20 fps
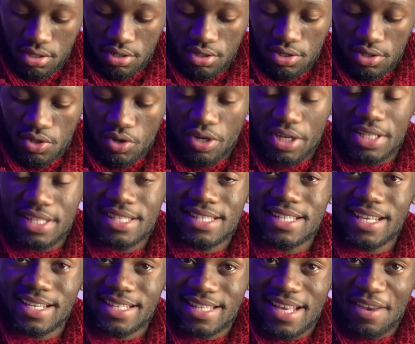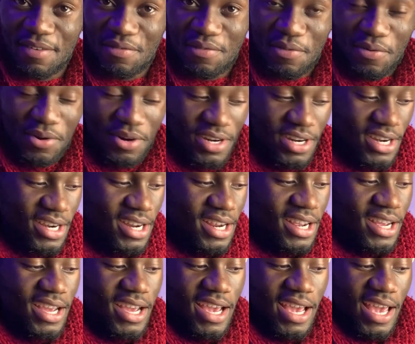4, sorry, 6 and 4,
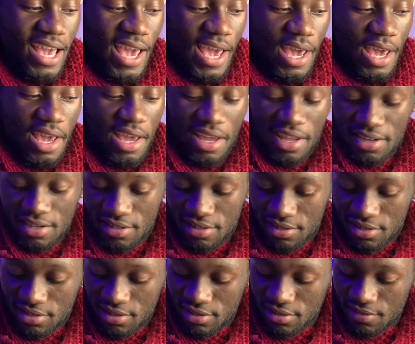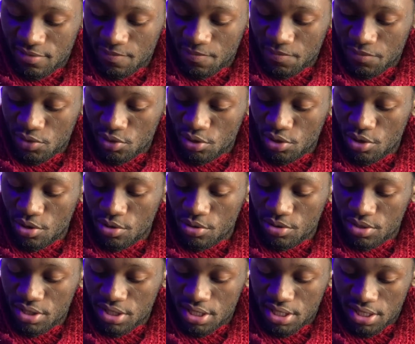and you go
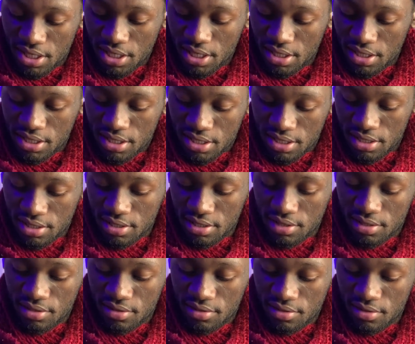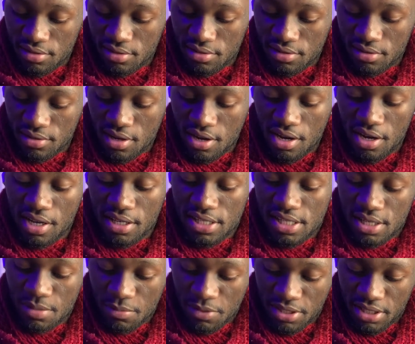6,
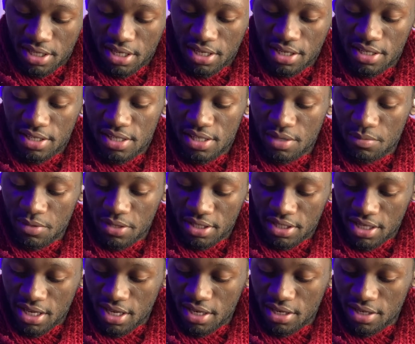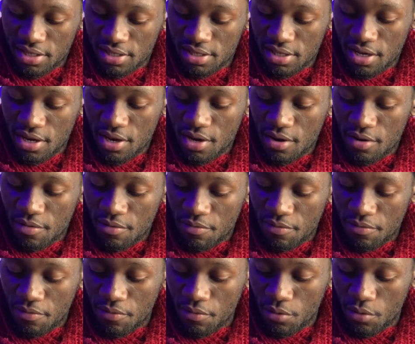simultaneous, simultaneous,
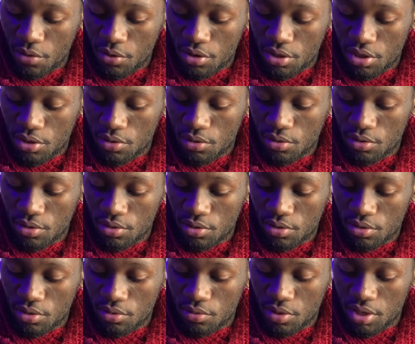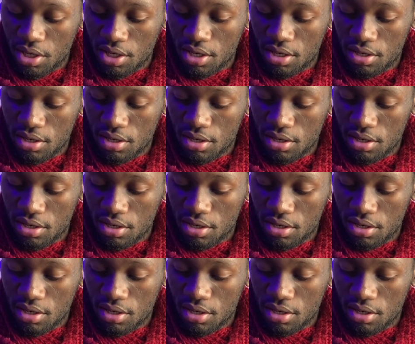4, 3,